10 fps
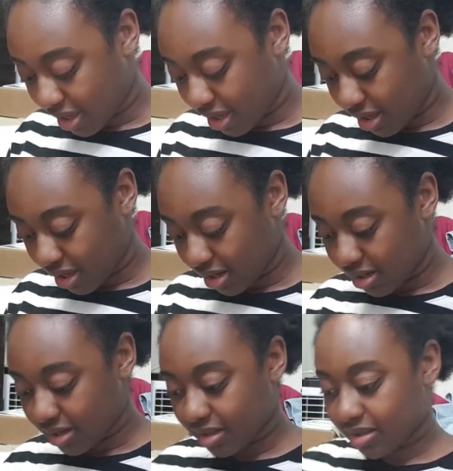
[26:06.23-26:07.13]

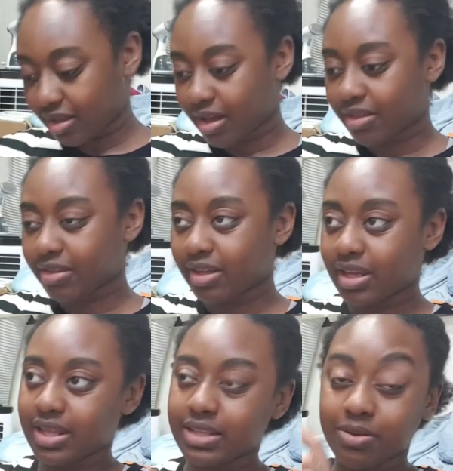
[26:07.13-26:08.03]
and the uh,
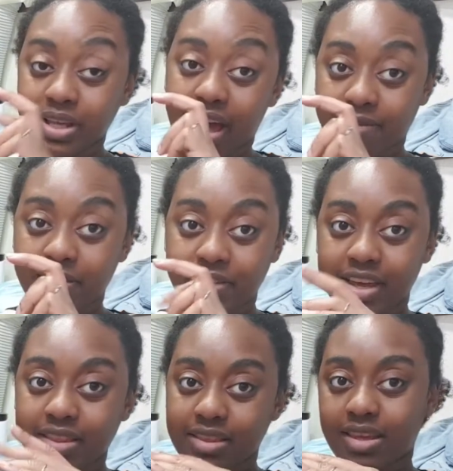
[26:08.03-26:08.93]
and that's only half of
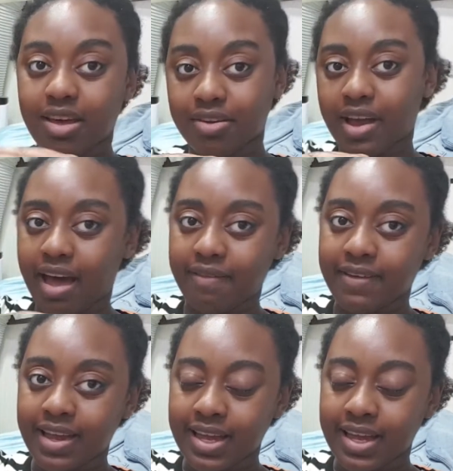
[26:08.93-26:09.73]
it and then the other half